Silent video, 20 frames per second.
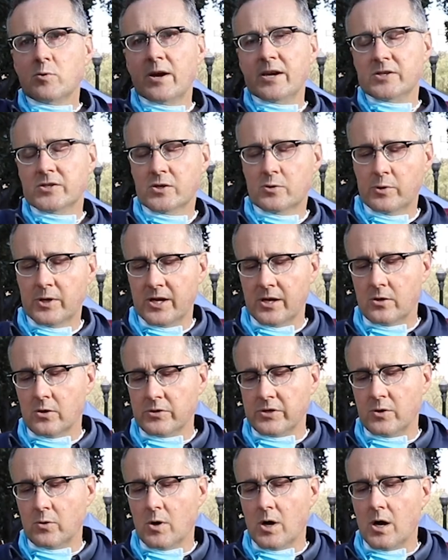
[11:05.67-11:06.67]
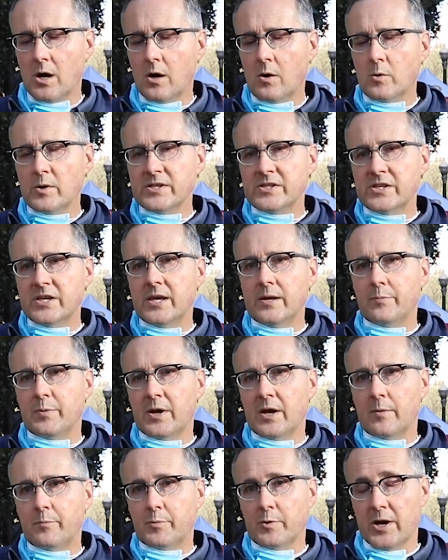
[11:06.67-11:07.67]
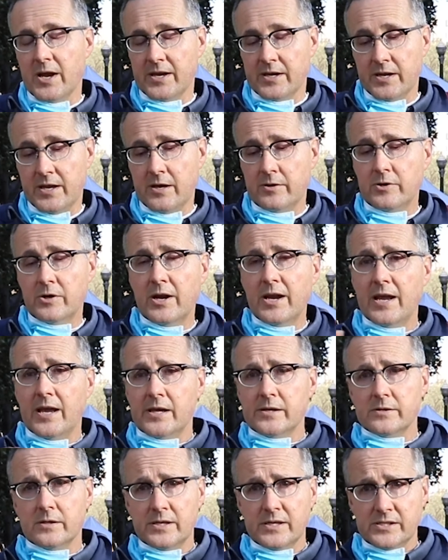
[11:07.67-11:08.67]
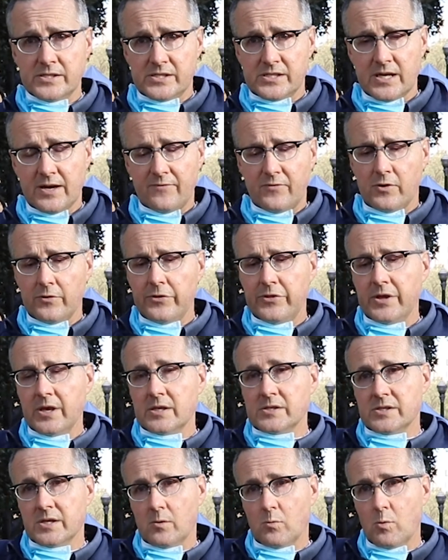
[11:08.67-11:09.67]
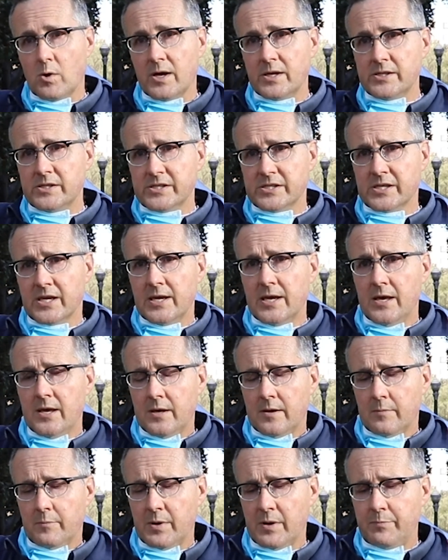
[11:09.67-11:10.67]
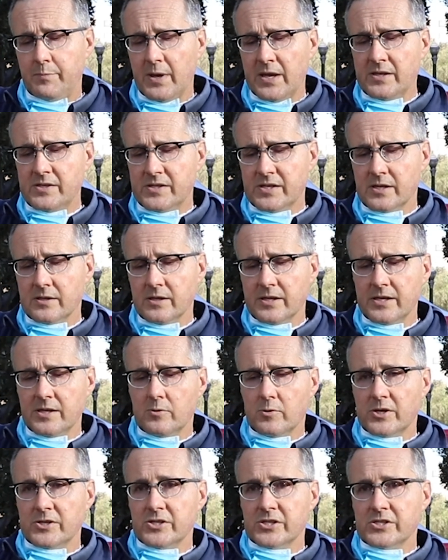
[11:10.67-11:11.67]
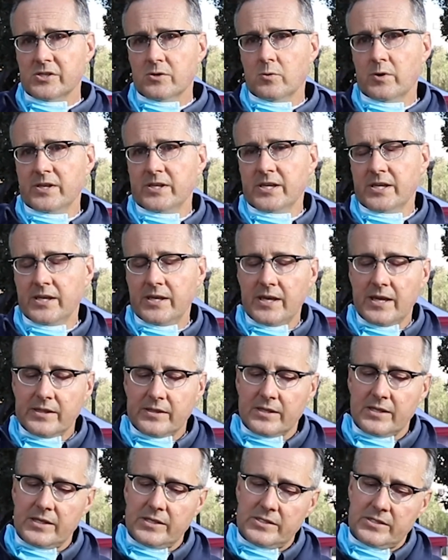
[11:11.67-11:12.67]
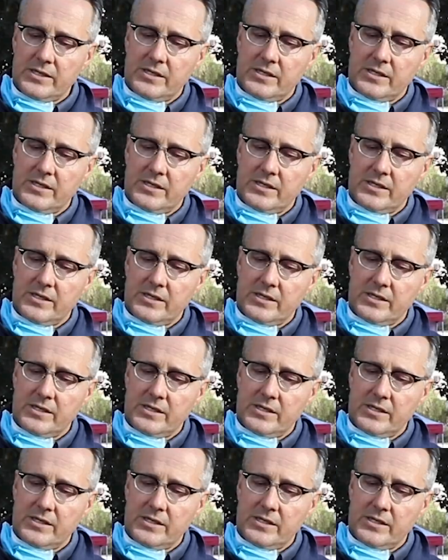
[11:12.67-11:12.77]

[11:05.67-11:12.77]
it's critical you always keep it upright. Now you're handling several things at once, but basically you are just going to get this. It